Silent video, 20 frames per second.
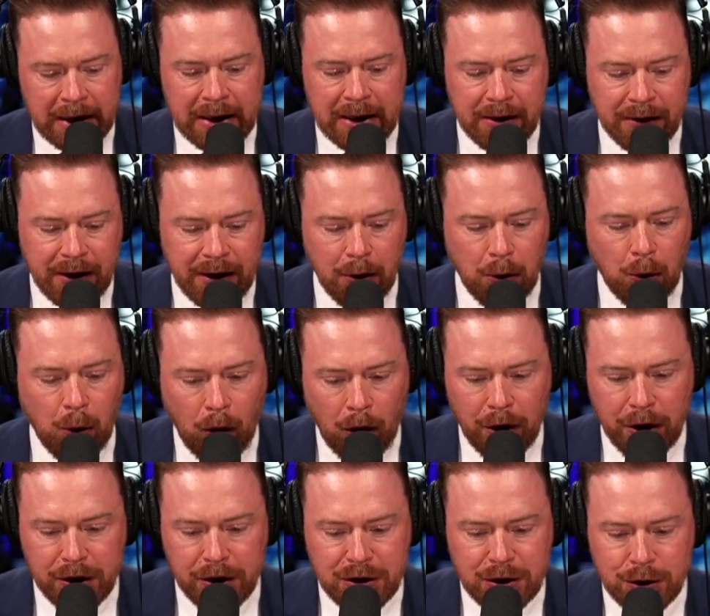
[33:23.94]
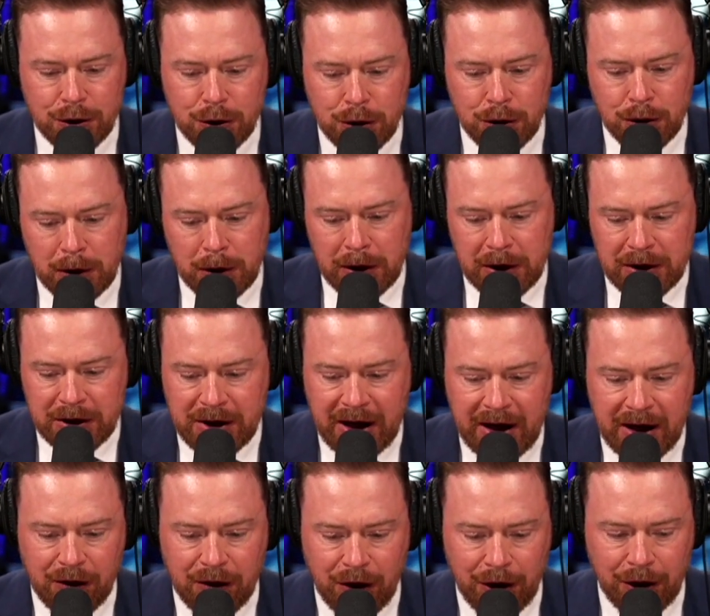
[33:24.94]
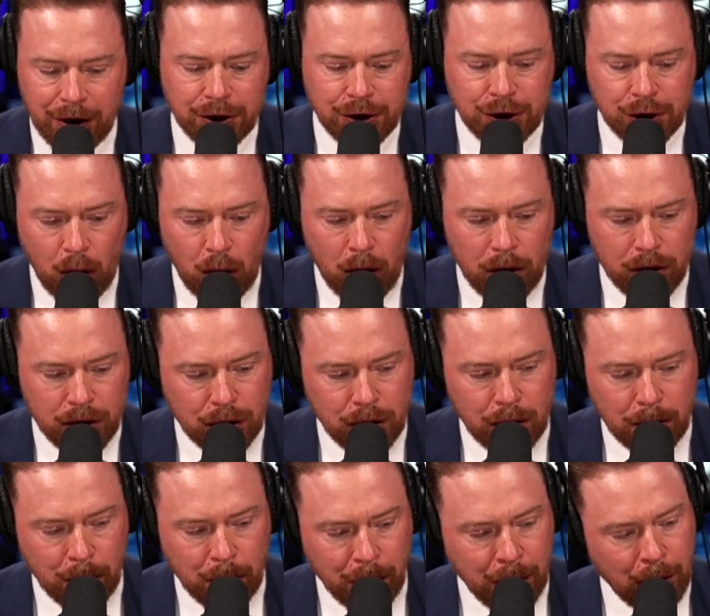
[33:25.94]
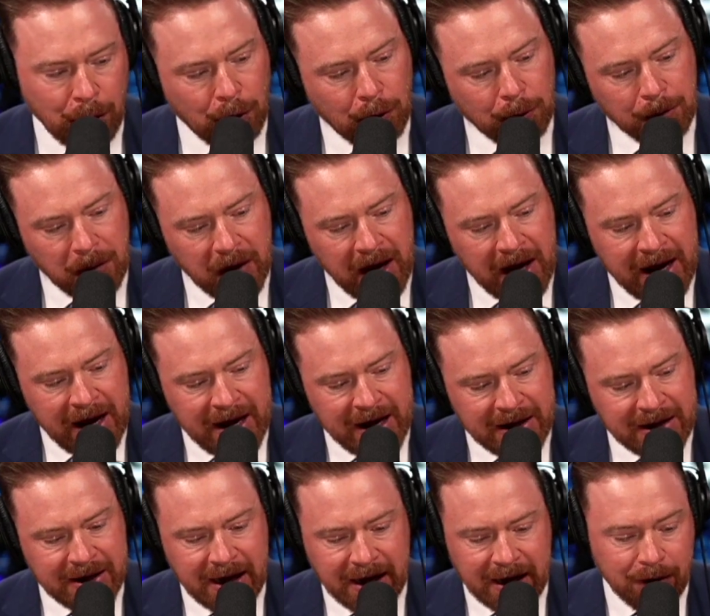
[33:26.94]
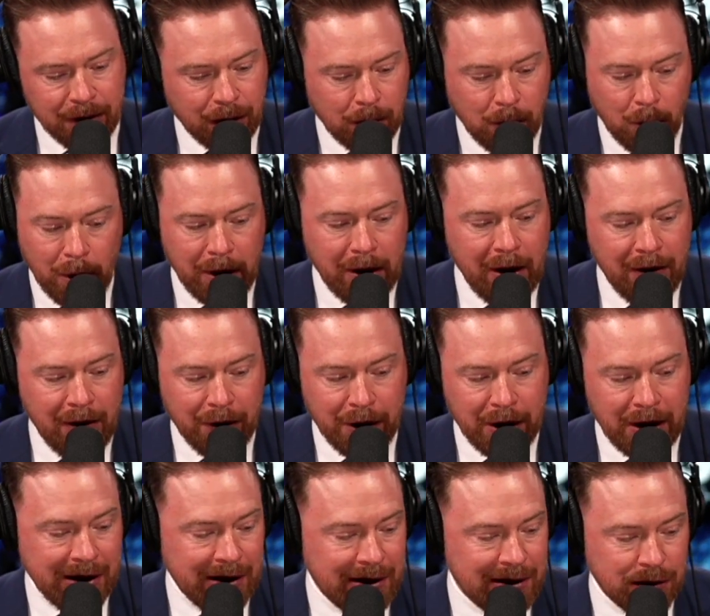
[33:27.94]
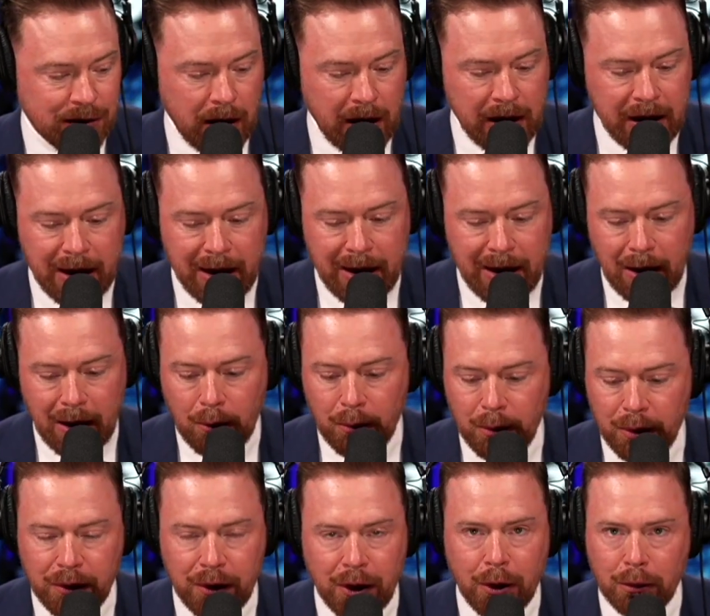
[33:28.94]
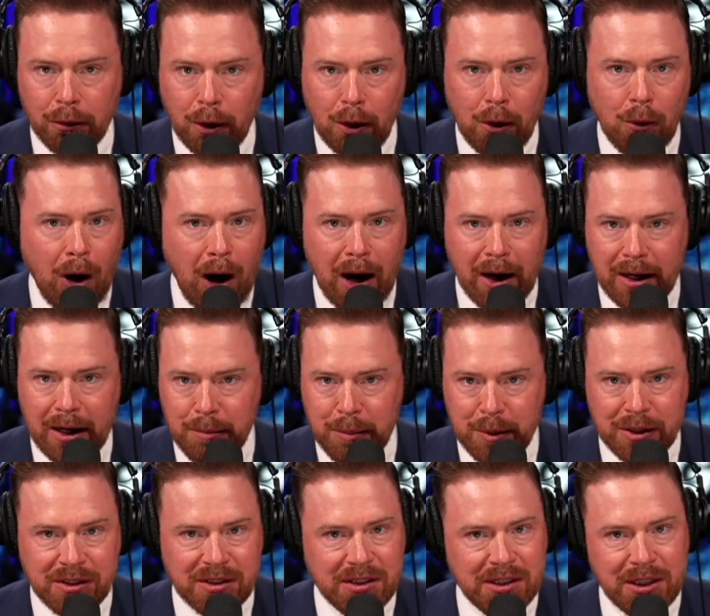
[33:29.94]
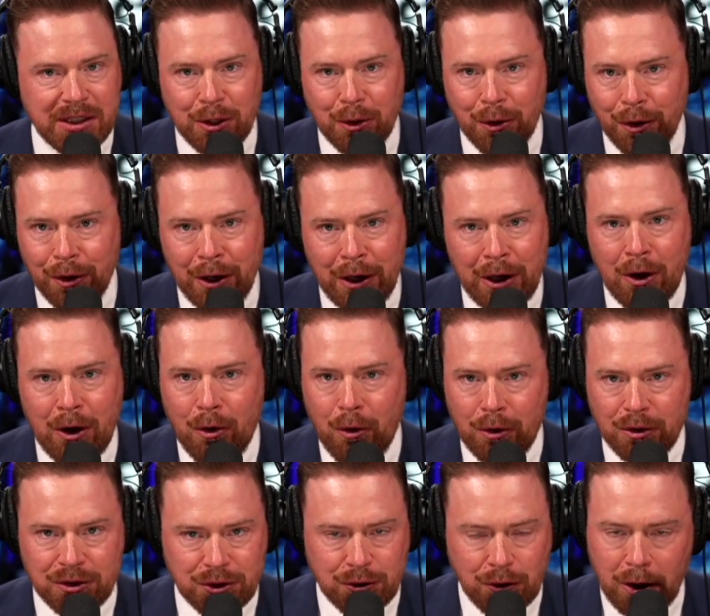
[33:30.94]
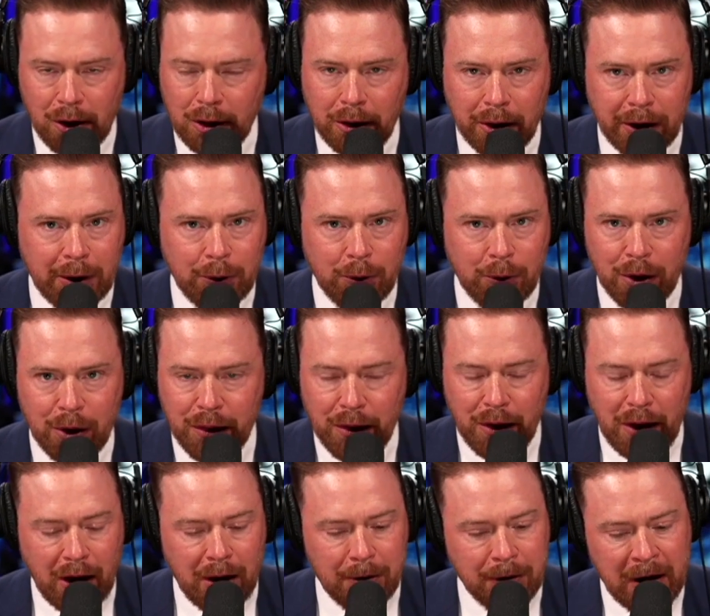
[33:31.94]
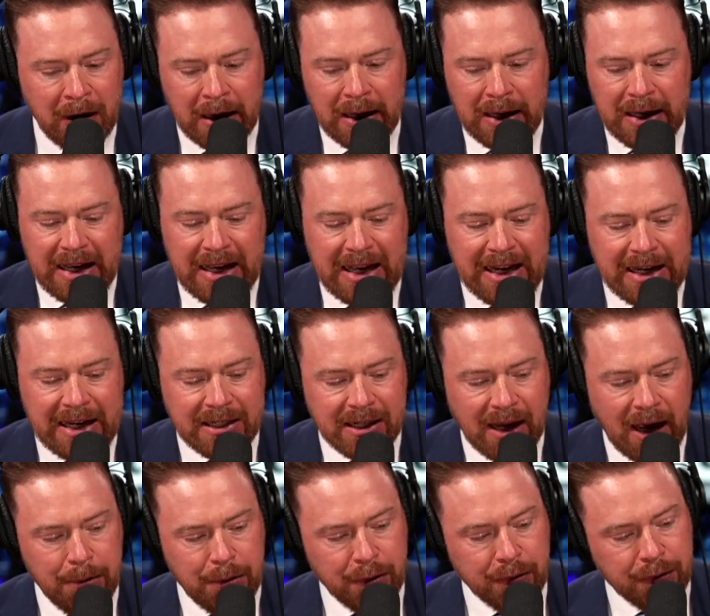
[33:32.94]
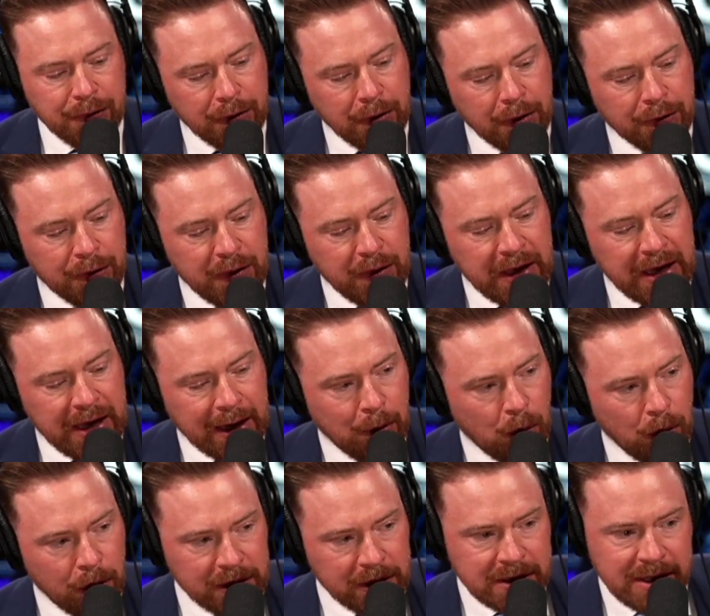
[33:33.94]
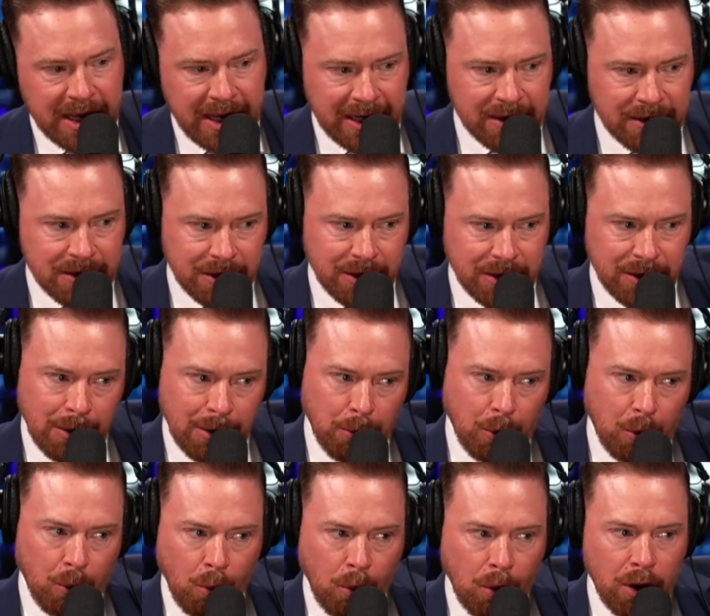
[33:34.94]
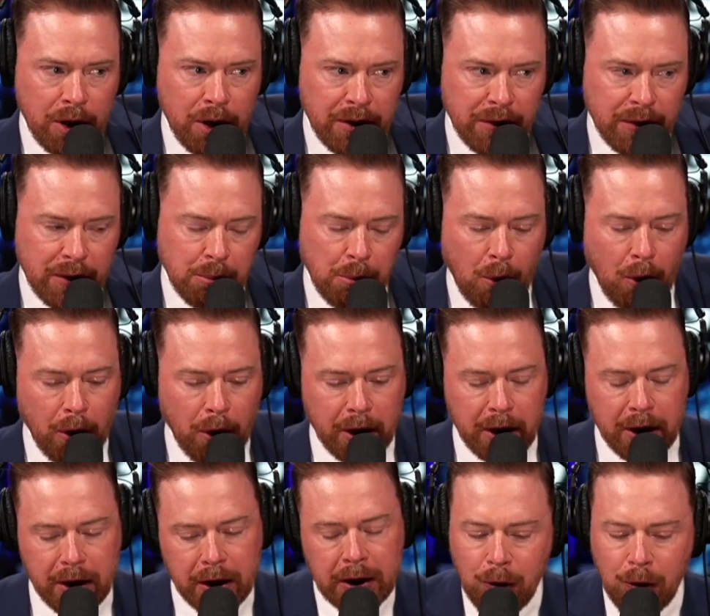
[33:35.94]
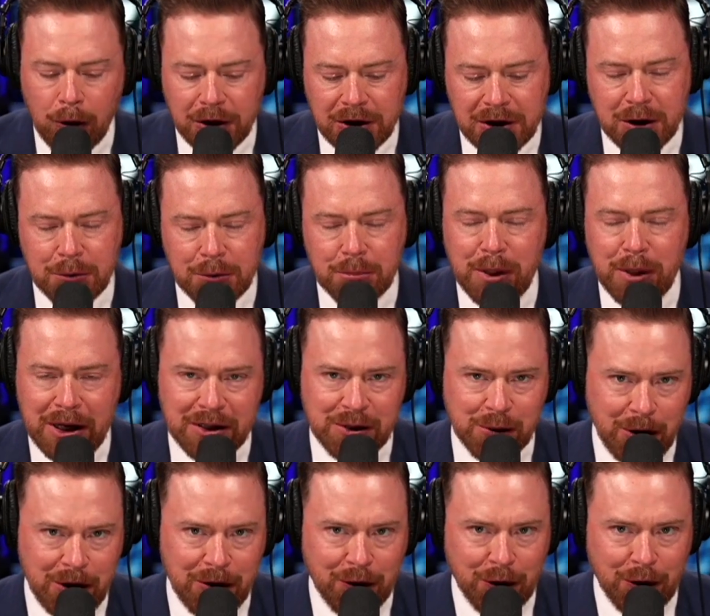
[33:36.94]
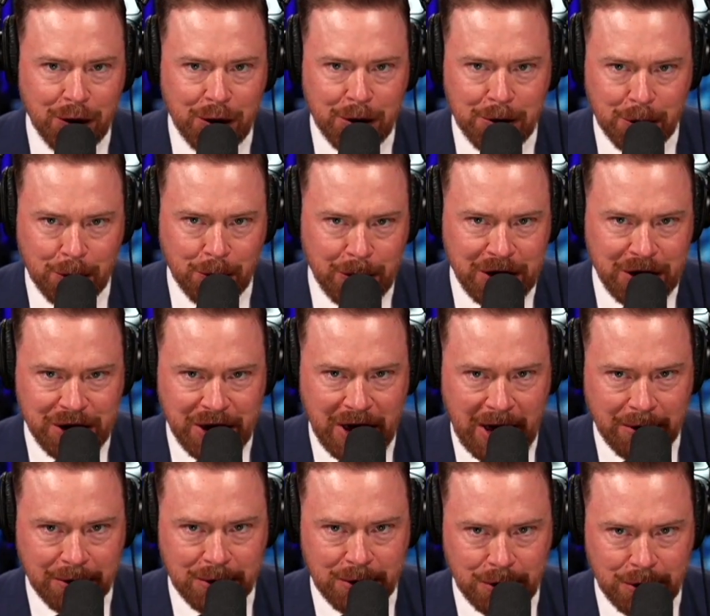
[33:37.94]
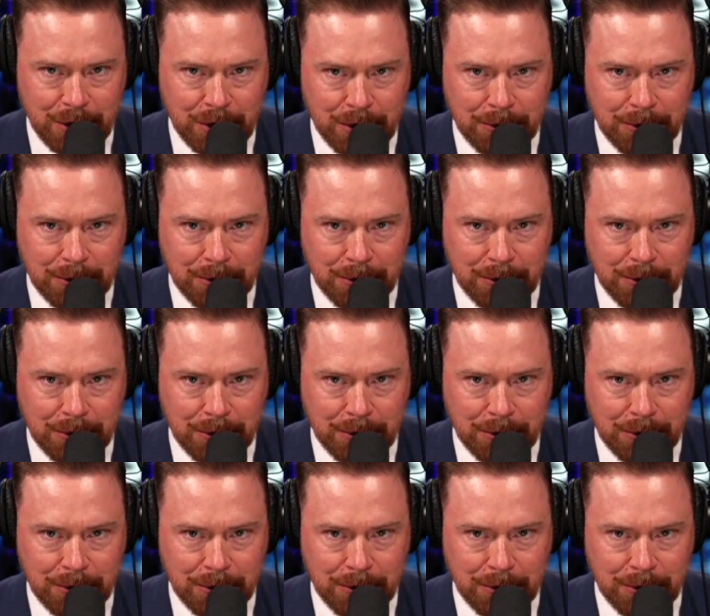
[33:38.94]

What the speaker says: that want to take their short-term rental and take it from wherever it is right now with, low occupancy or struggling with any type of thing, and want to take it to number one in the market, what's the best way for them to reach out to you?